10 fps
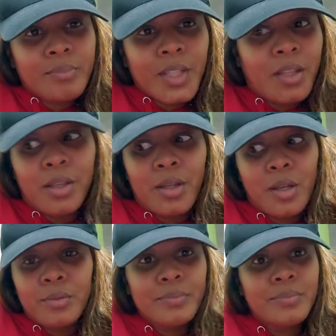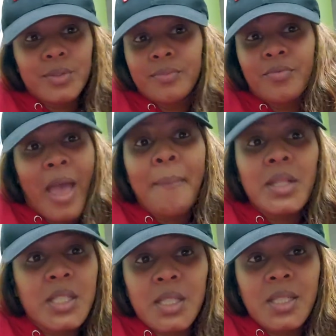you know,
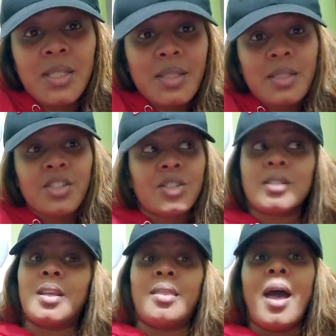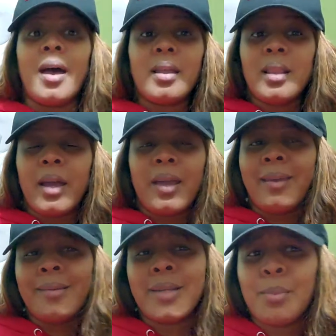fabulousness. Let's just say that.
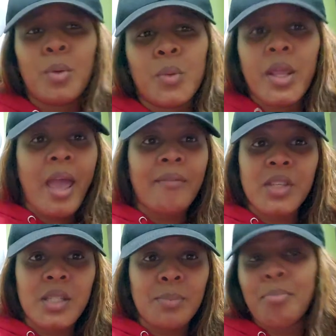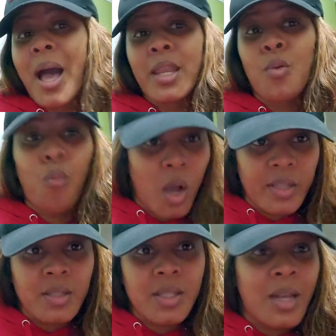Like, come on. We only have this body
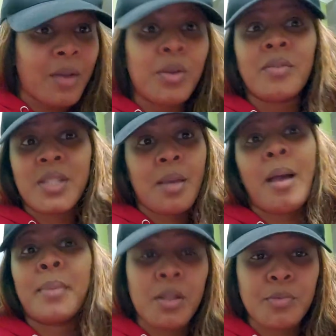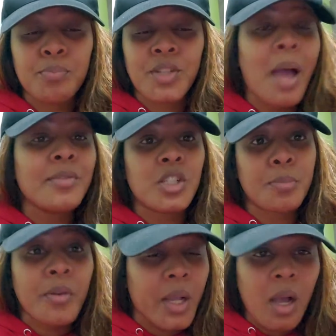once. And I don't give a damn how many times your
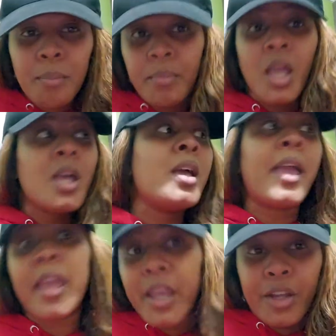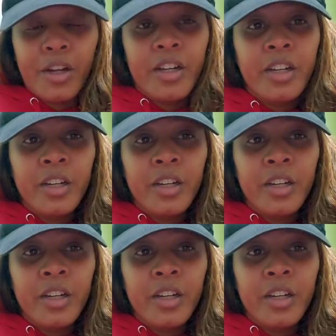spirit come here.